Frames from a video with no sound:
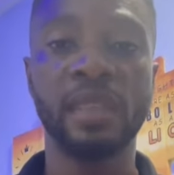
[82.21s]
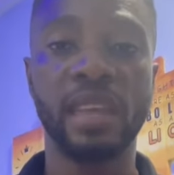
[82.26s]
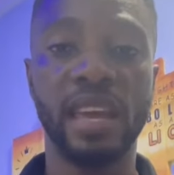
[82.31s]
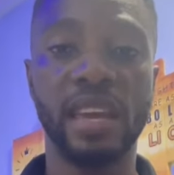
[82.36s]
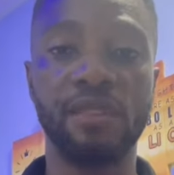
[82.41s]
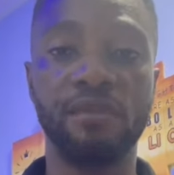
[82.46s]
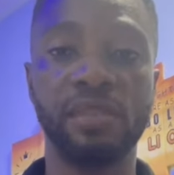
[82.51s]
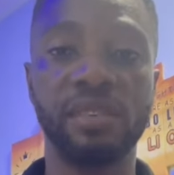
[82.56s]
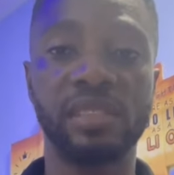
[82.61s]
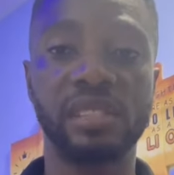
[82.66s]

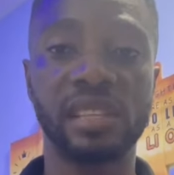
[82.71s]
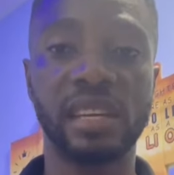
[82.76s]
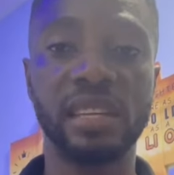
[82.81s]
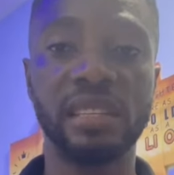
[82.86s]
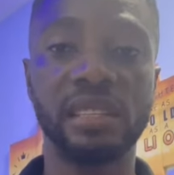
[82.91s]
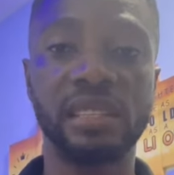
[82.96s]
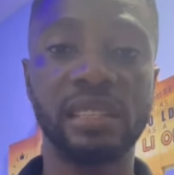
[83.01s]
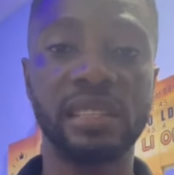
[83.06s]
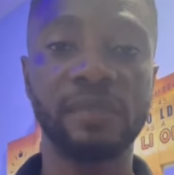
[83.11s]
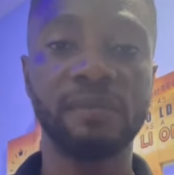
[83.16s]
in
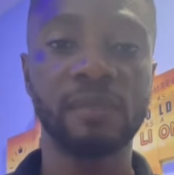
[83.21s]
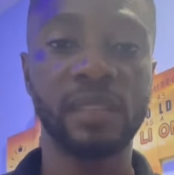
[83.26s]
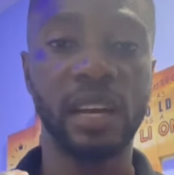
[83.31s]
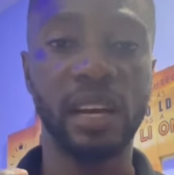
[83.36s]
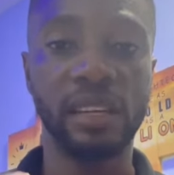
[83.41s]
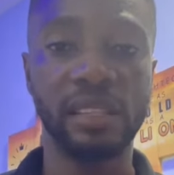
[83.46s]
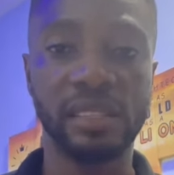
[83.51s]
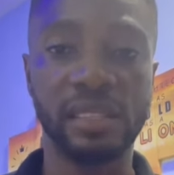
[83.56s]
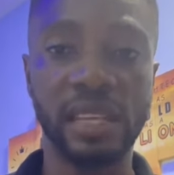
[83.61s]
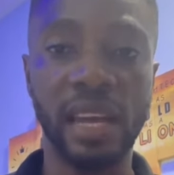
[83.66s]
recent
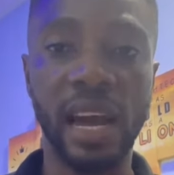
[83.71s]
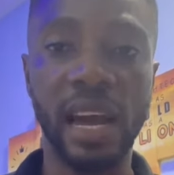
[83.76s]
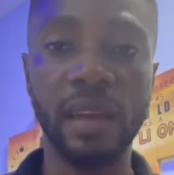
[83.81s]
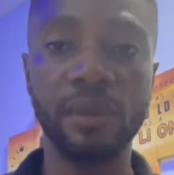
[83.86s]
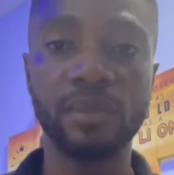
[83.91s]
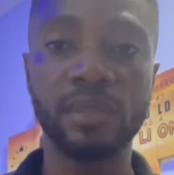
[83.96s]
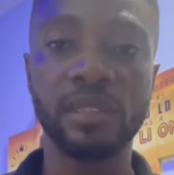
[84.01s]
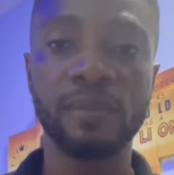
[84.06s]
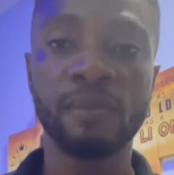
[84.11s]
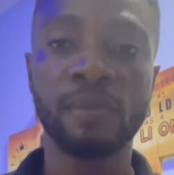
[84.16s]

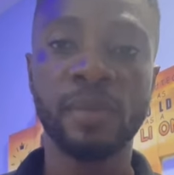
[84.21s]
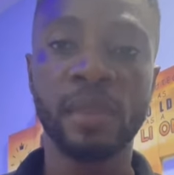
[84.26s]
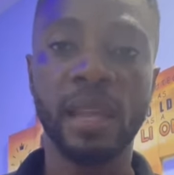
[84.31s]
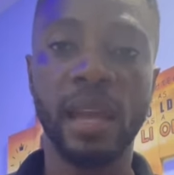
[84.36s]
times.